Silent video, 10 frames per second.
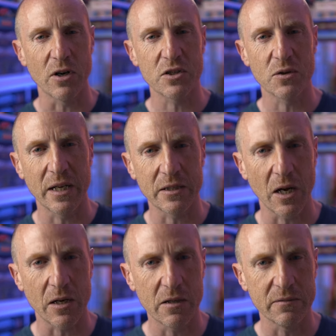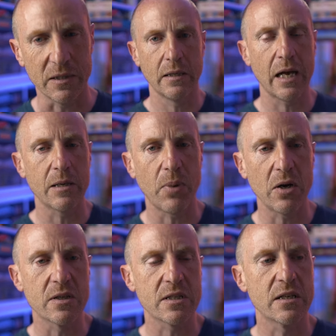Because you'll get done over. And a
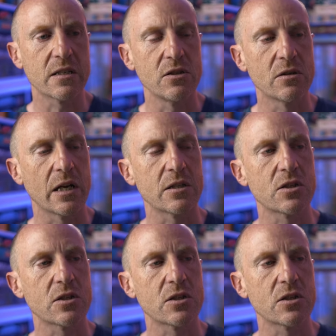bonus is that you get